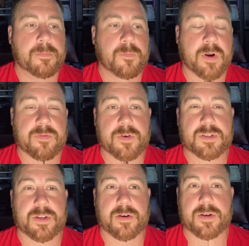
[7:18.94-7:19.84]
when I first
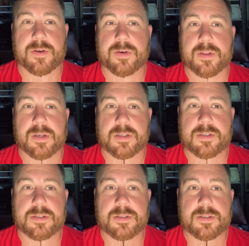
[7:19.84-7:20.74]
started doing
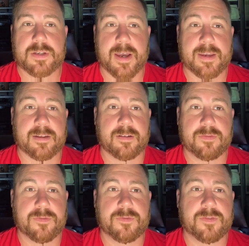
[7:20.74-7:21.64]
this, I could
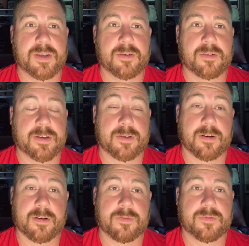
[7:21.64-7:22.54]
feel like you're
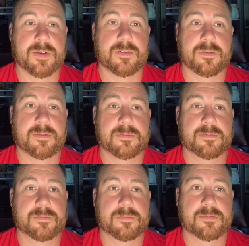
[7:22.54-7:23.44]
going to feel
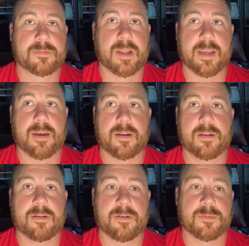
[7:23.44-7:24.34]

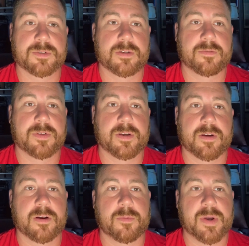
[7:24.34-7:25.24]
lightheaded. You're almost going to feel like
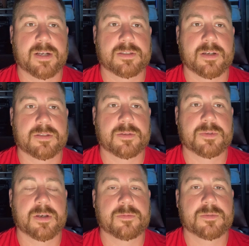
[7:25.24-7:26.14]
you're going to pass out
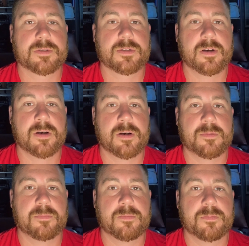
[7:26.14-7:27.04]
sometimes.
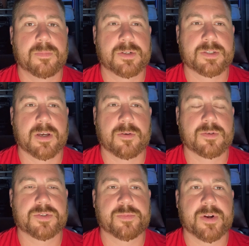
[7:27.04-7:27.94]
But just kind of
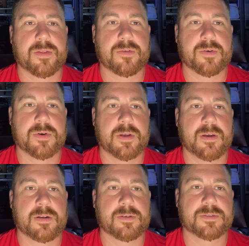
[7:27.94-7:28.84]
hold your breath through it,
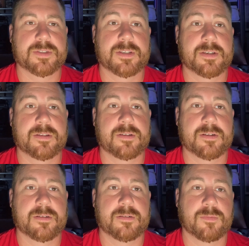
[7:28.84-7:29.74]
and you'll see that
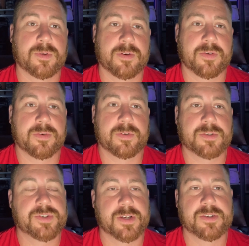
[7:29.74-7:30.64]
what you're doing is
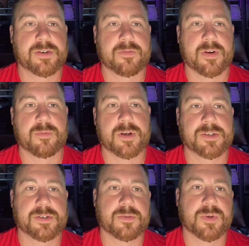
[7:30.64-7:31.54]
changing your
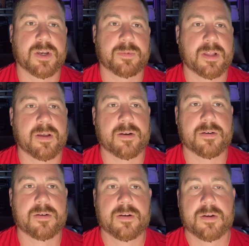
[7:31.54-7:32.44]
vibration. You're becoming
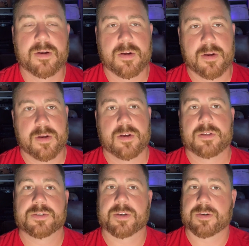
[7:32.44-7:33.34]
lighter.
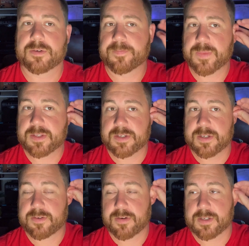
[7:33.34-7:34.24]
So it's an
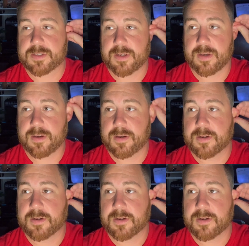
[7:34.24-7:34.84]
interesting